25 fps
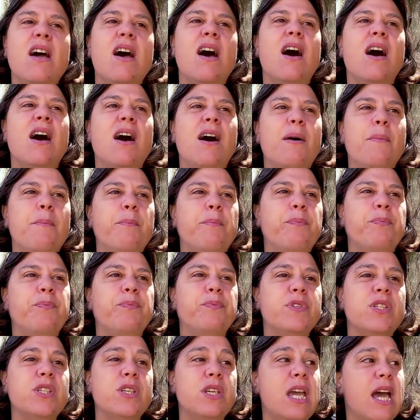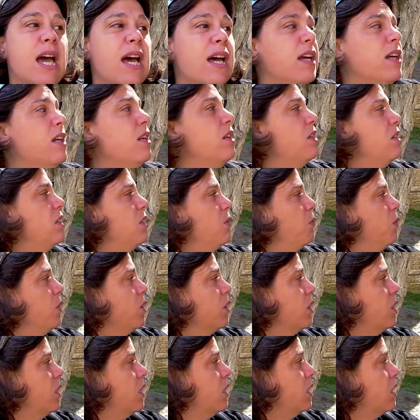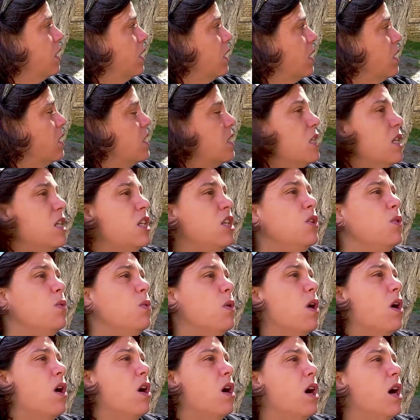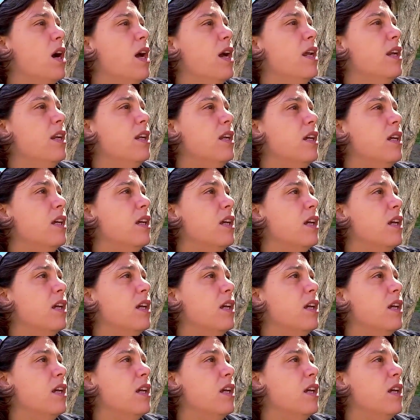So yeah, we're gonna continue on.